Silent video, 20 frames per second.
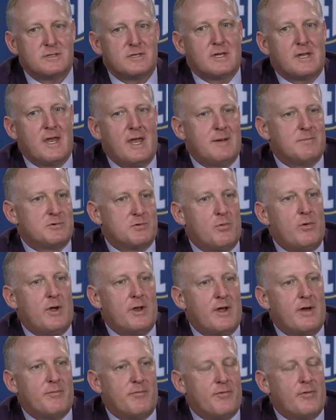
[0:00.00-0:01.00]
The game's
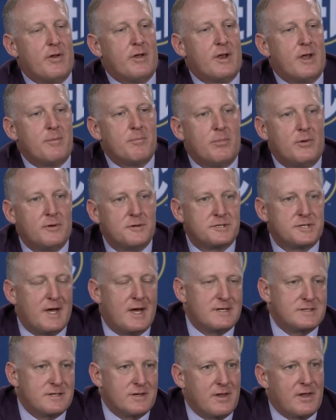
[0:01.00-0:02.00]
won up front on both
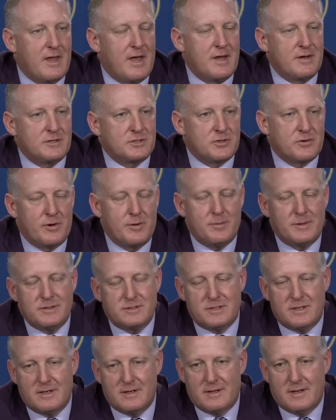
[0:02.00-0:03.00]
sides of the line of
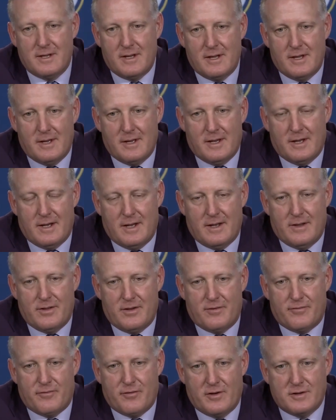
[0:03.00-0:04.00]
scrimmage. And
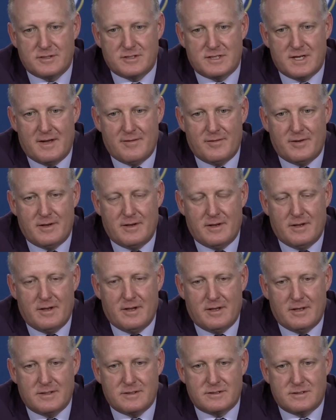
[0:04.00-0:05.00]
their front seven
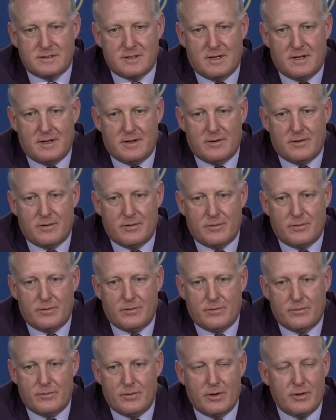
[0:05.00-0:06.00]
is
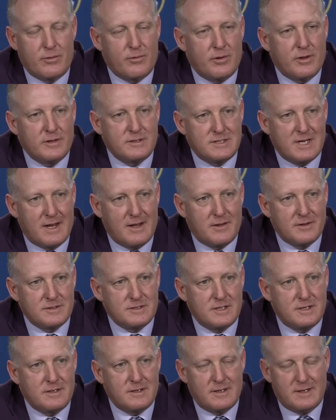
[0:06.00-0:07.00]
really, really
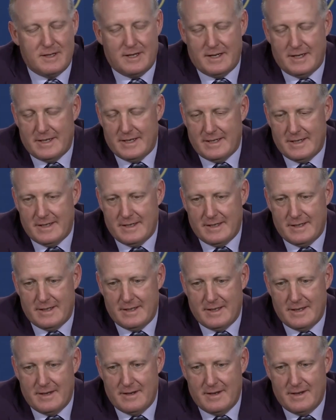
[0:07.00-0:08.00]
talented.
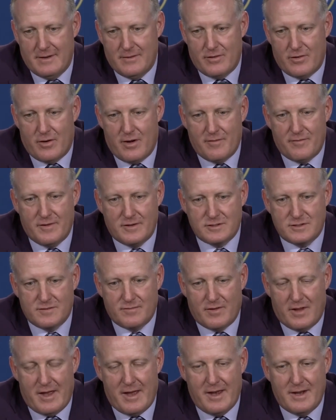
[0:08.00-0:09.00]
And their
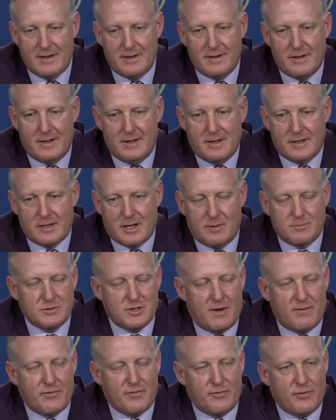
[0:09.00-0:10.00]
offensive line comes
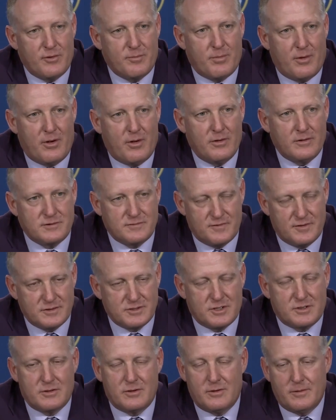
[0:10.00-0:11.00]
off the football, is
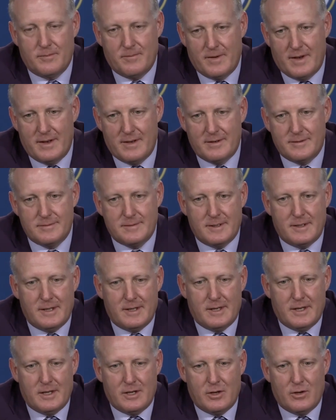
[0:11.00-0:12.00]
physical. And,
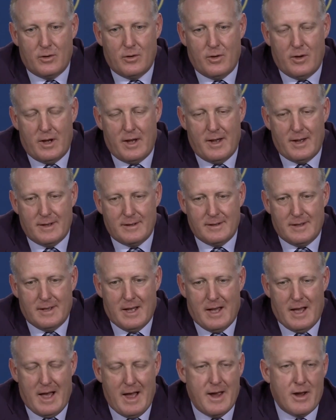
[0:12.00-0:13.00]
you know,
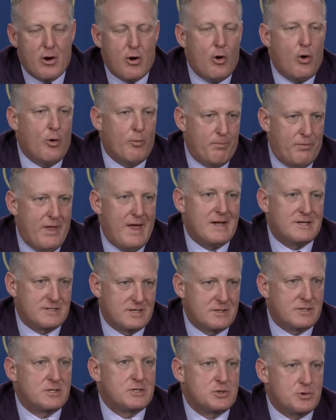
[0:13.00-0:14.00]
I hope that's
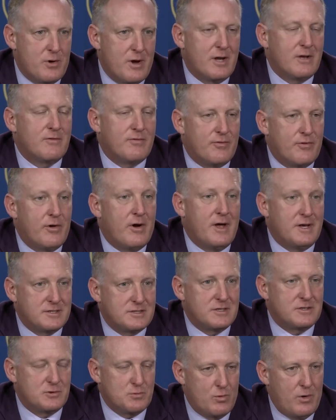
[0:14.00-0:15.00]
a strength for
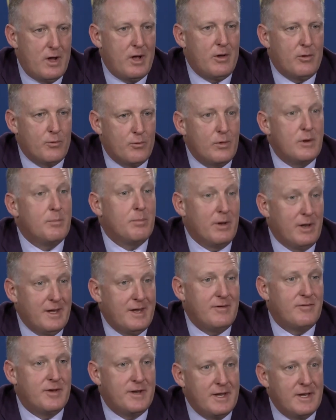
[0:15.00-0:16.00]
us as well. We
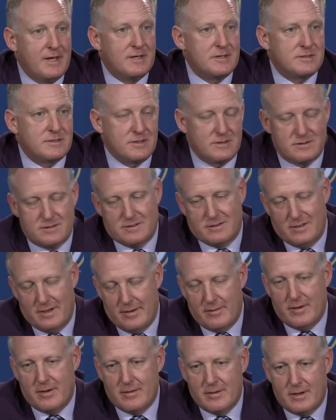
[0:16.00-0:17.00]
believe it is. It's,
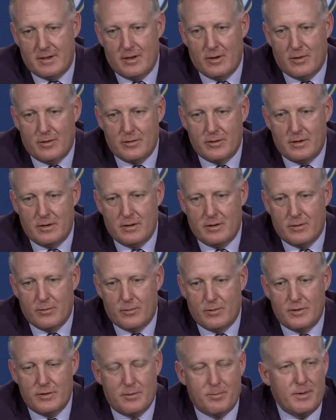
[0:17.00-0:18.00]
you know, you
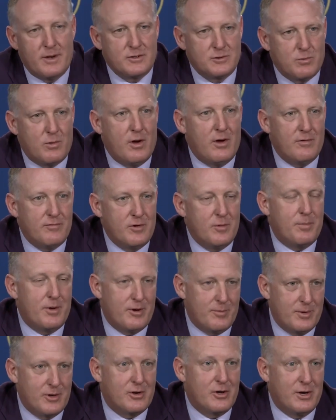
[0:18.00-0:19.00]
win the Big 12, you
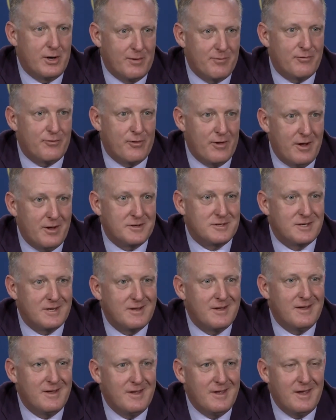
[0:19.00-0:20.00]
better be good up front.
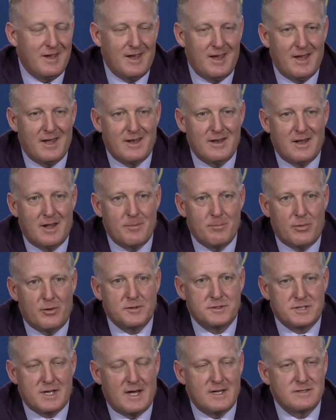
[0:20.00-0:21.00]
And on
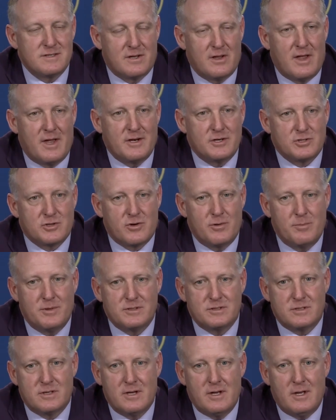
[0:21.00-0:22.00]
both sides of the line of
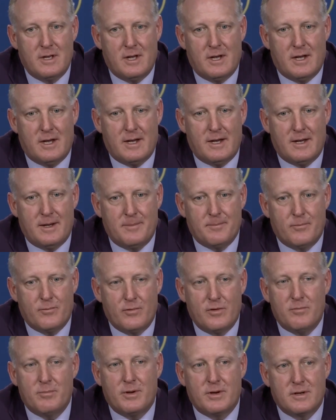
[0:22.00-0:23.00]
scrimmage,
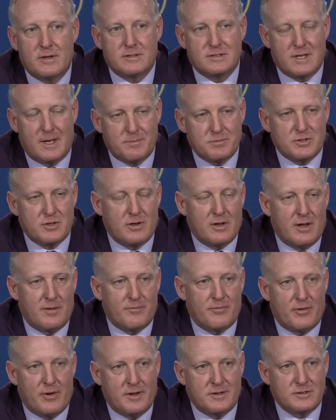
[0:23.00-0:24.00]
we've been exceptional
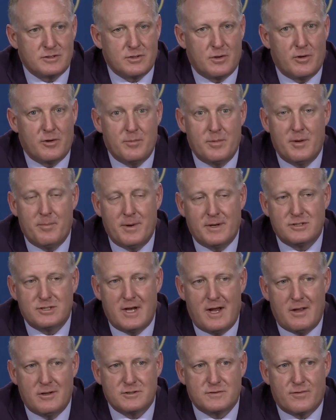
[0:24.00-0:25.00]
up front. So it'll be a big
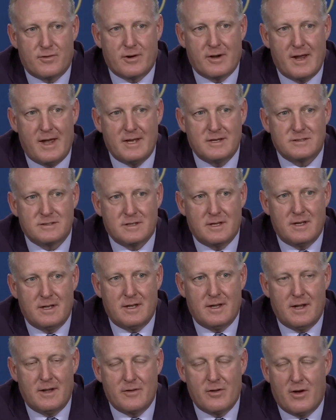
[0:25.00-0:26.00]
challenge for our guys
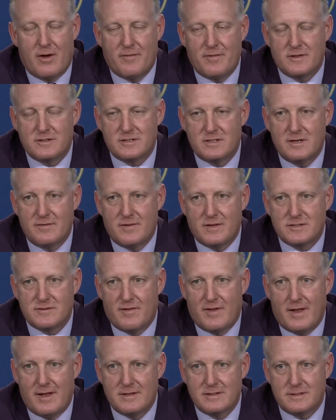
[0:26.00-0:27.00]
on the offense and defensive
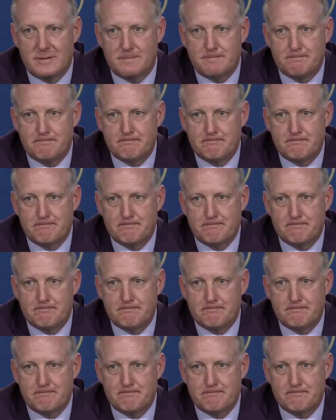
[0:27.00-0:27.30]
lines.